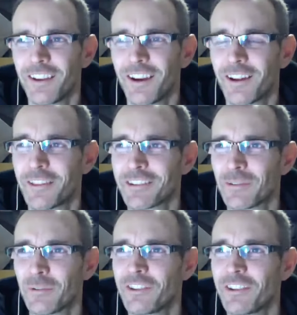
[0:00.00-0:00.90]
I think
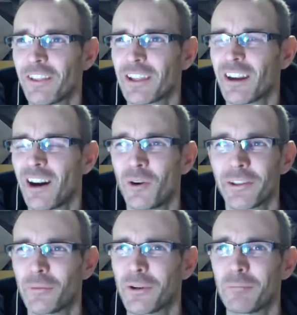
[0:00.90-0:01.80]
sometimes you think, oh, I
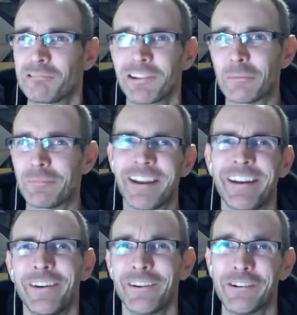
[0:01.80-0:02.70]
don't want to bring them
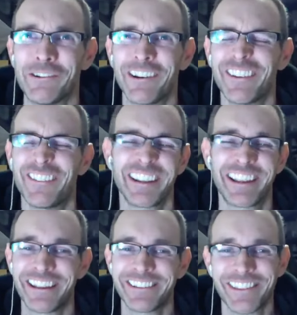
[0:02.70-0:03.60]
down or I don't want to
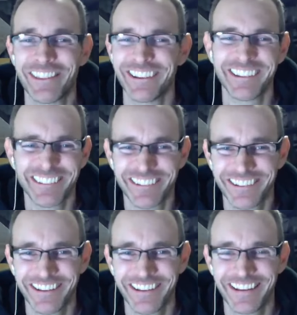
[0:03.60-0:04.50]
get into this.
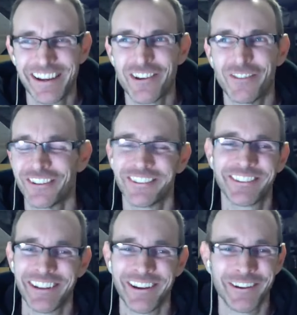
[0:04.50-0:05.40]
Who wants
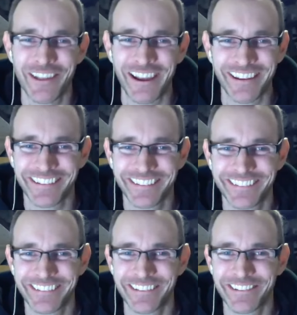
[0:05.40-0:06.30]
to know that?
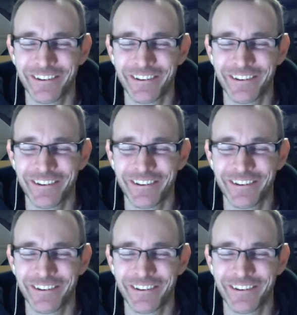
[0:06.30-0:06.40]
You see what